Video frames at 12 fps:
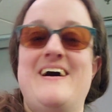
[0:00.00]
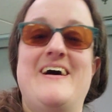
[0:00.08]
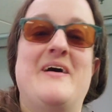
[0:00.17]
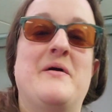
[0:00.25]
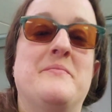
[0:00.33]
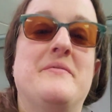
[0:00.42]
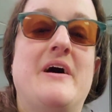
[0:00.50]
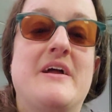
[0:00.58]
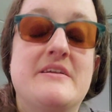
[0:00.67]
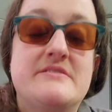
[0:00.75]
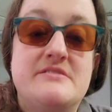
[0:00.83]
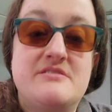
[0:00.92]
I
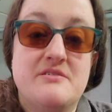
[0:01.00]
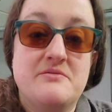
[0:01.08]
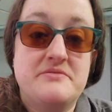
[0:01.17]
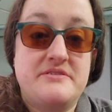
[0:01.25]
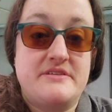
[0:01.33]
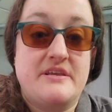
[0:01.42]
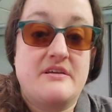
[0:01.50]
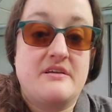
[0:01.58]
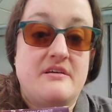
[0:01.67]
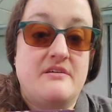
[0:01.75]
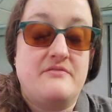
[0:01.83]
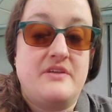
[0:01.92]
get so sick
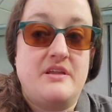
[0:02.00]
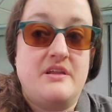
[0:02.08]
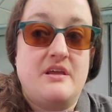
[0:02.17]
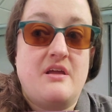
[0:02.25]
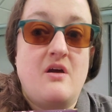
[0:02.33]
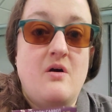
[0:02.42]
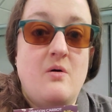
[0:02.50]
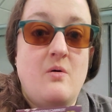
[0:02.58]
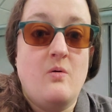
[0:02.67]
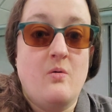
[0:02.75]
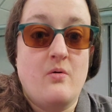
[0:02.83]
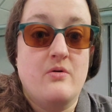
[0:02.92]
of eating
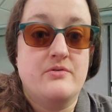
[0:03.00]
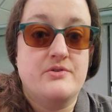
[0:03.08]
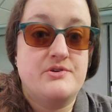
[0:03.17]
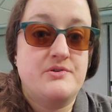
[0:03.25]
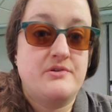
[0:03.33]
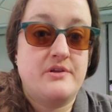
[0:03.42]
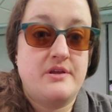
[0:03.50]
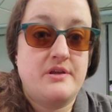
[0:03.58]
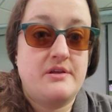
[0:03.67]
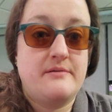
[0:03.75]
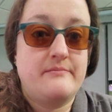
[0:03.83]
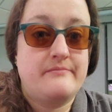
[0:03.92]
orange
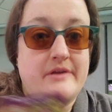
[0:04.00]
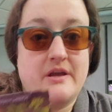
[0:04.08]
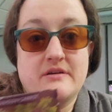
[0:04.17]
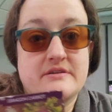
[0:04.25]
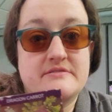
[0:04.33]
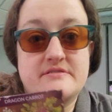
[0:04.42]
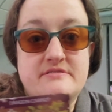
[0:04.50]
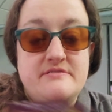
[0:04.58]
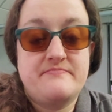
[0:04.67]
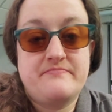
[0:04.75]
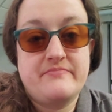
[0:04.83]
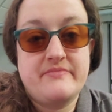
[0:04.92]
carrots.
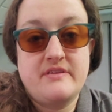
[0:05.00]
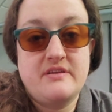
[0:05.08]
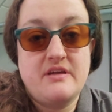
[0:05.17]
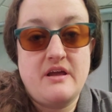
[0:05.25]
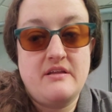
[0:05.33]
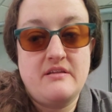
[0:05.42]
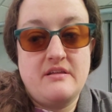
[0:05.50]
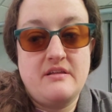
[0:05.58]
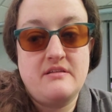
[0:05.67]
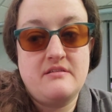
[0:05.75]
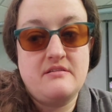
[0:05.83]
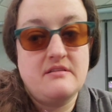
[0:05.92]

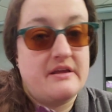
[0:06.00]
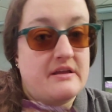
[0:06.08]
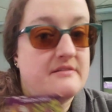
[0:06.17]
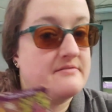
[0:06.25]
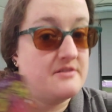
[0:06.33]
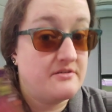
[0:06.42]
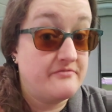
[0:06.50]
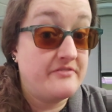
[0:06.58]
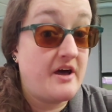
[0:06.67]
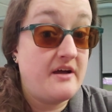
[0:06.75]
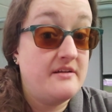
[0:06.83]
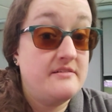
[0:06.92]
Like, they're
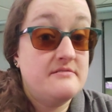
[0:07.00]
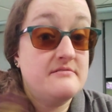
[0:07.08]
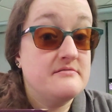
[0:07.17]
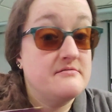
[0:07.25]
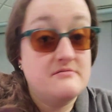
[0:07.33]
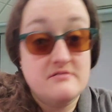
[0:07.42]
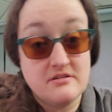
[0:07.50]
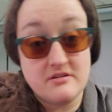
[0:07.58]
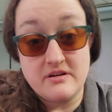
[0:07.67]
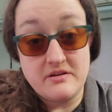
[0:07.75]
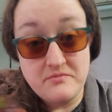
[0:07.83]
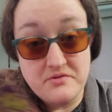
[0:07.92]
fine. They're
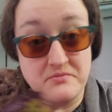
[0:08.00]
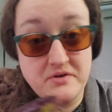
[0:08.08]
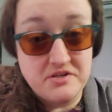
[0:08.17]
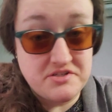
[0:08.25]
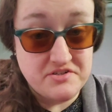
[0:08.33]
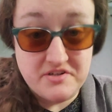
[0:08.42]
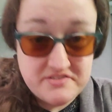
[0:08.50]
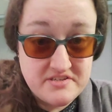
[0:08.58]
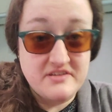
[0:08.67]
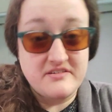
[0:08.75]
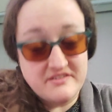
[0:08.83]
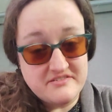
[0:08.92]
great with ranch
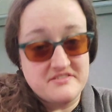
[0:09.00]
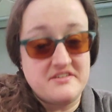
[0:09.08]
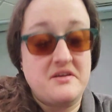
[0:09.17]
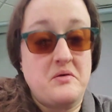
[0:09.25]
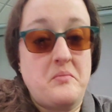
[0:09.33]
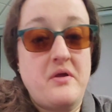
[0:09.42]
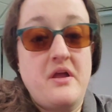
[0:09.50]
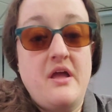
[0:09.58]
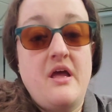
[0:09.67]
dressing as a dip.